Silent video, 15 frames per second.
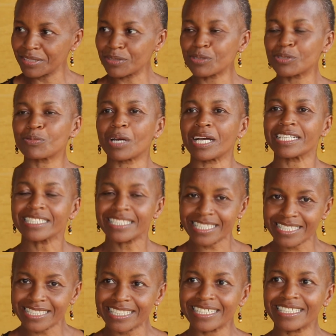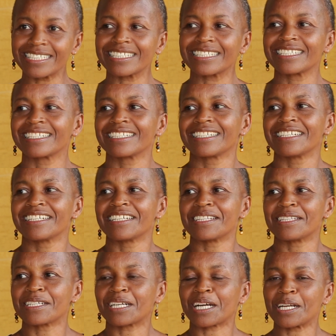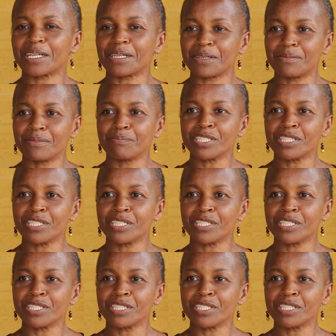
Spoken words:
Those who are interested, they can